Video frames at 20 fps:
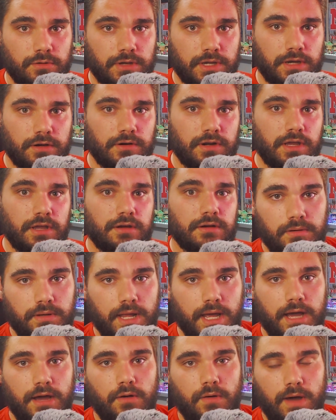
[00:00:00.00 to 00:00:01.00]
Geared here.
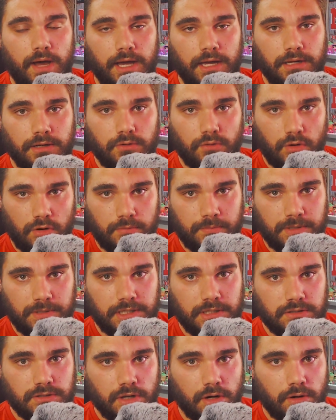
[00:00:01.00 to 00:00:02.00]
Now, I
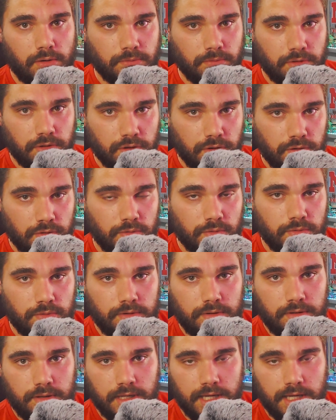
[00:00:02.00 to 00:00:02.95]
normally don't do